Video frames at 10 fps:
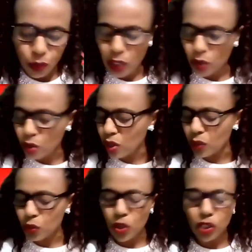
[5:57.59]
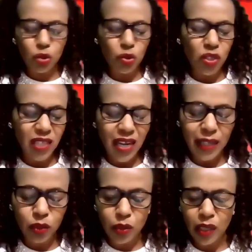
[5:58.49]
We do not want to
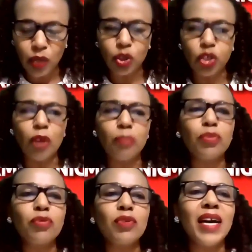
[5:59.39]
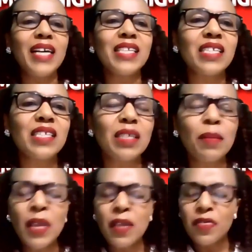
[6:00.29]
start without your presence.
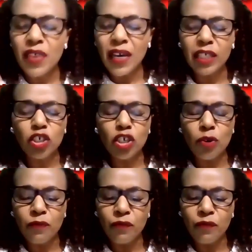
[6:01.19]
Thank you,